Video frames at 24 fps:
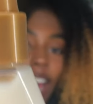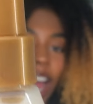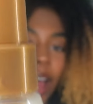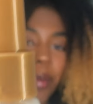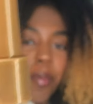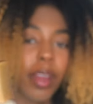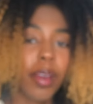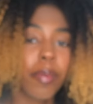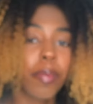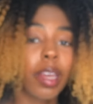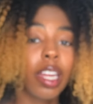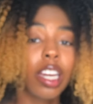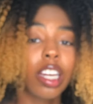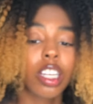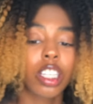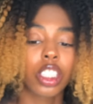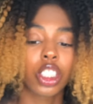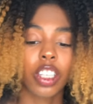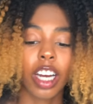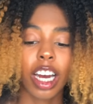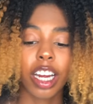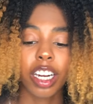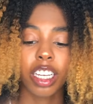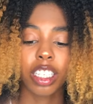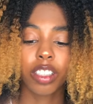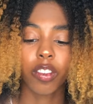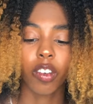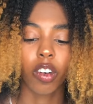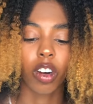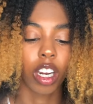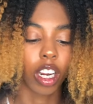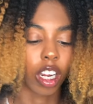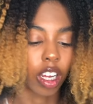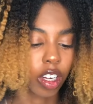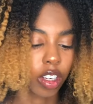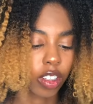I've been meaning to try this for
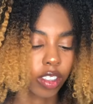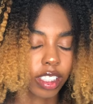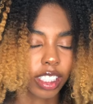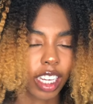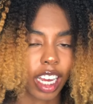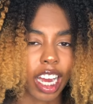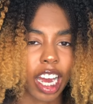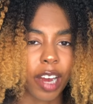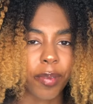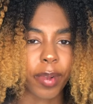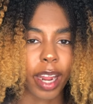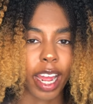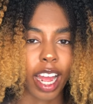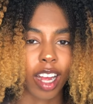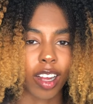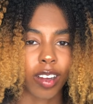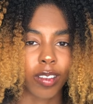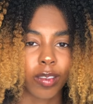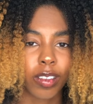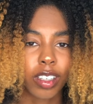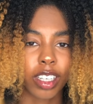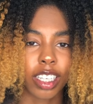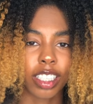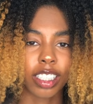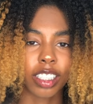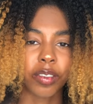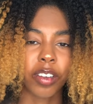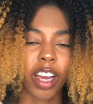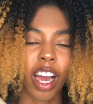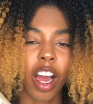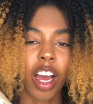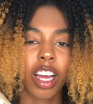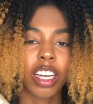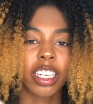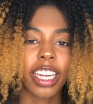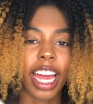a long time now. Because
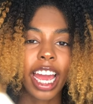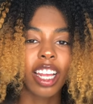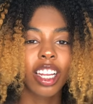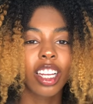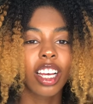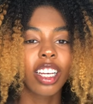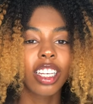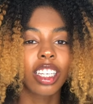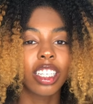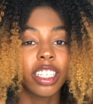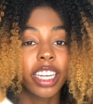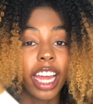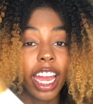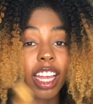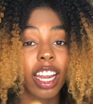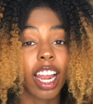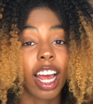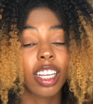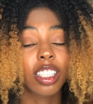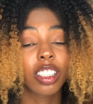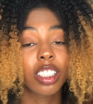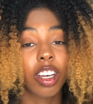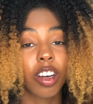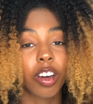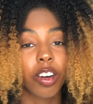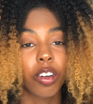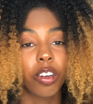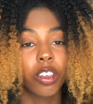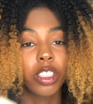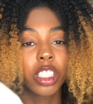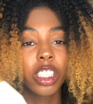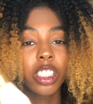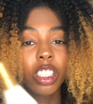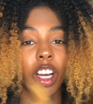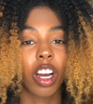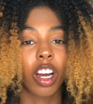De La Soul,
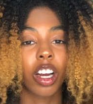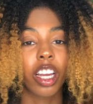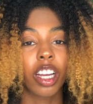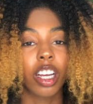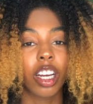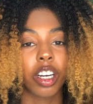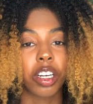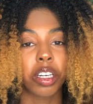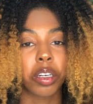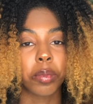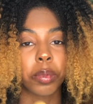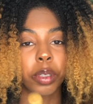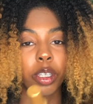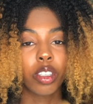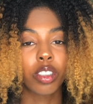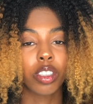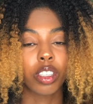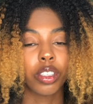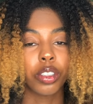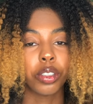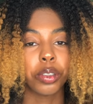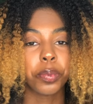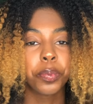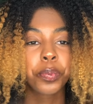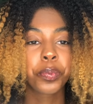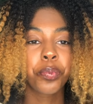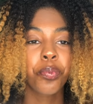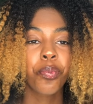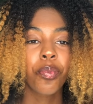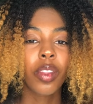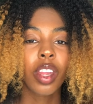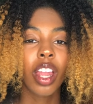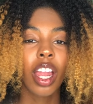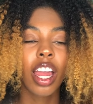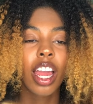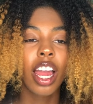she's on YouTube.
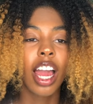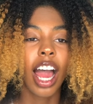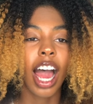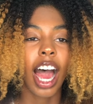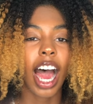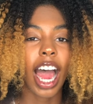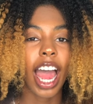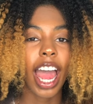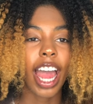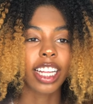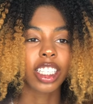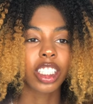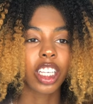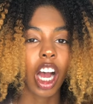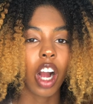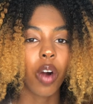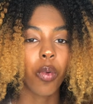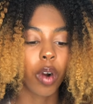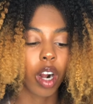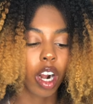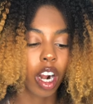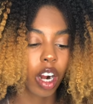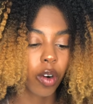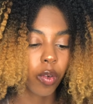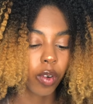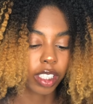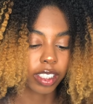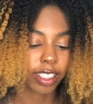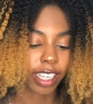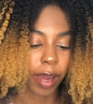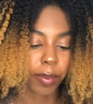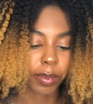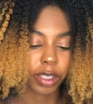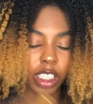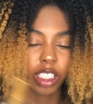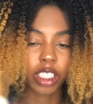I had talked with her one
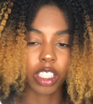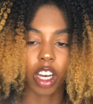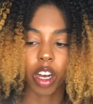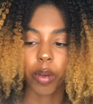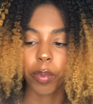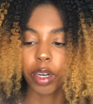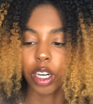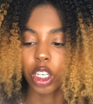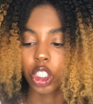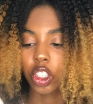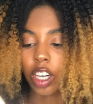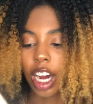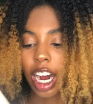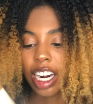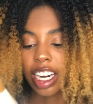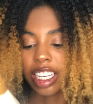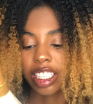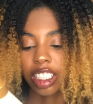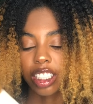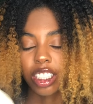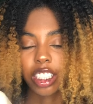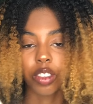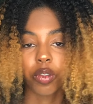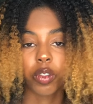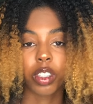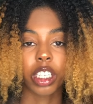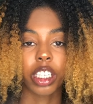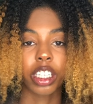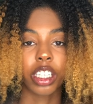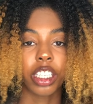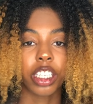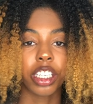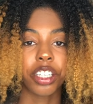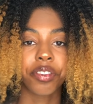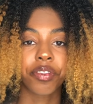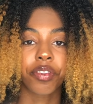time. She told me to try this because it's really
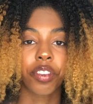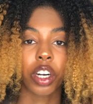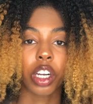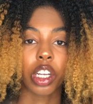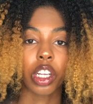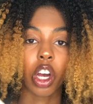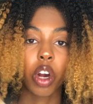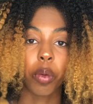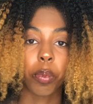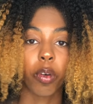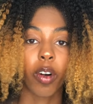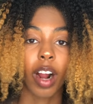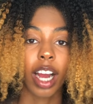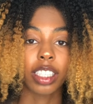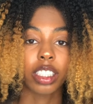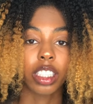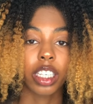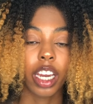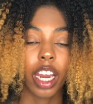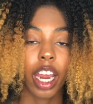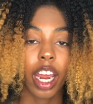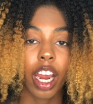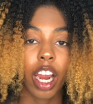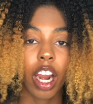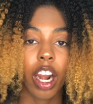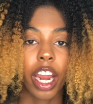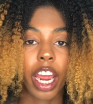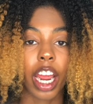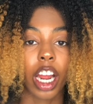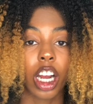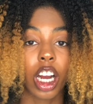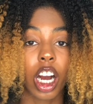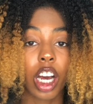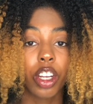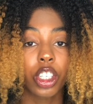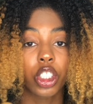good for low porosity hair and
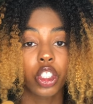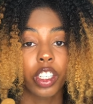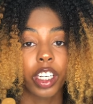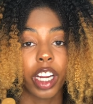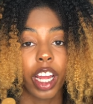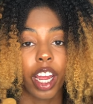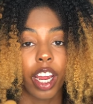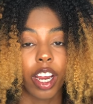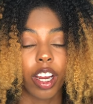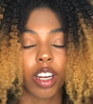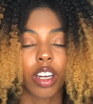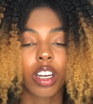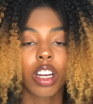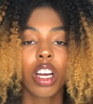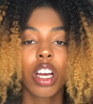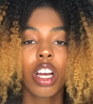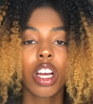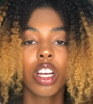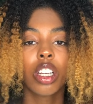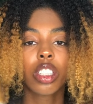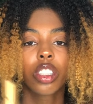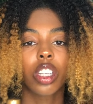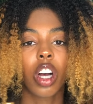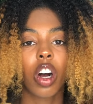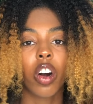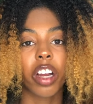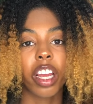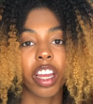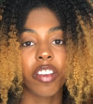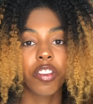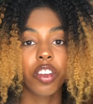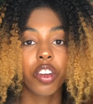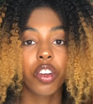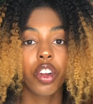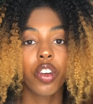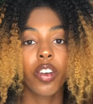color treated hair. So
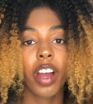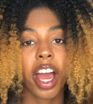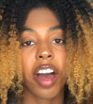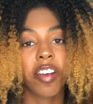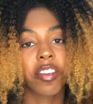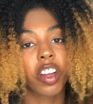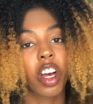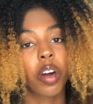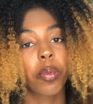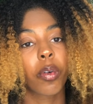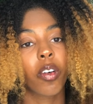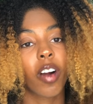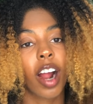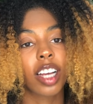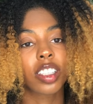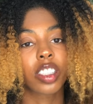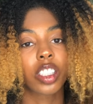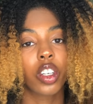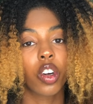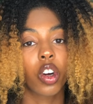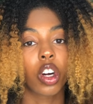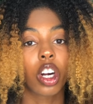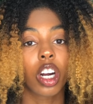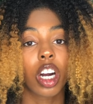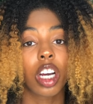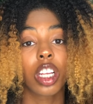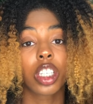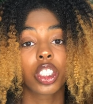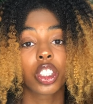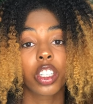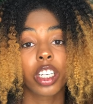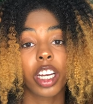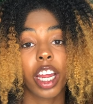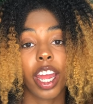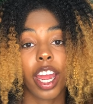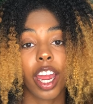if you do have low porosity or color
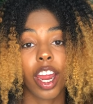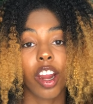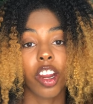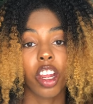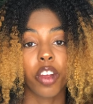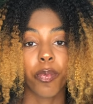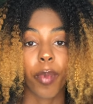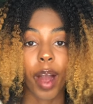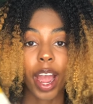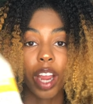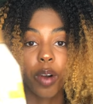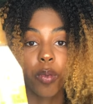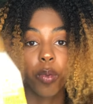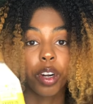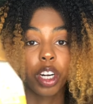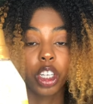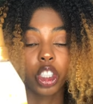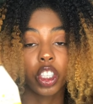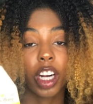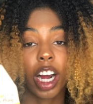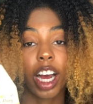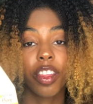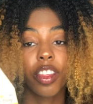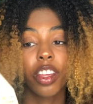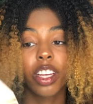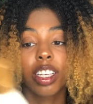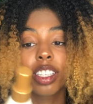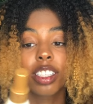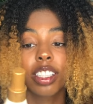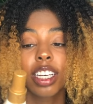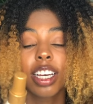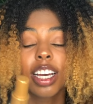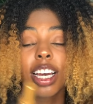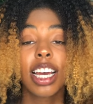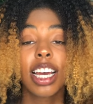treated hair, you might want to try this.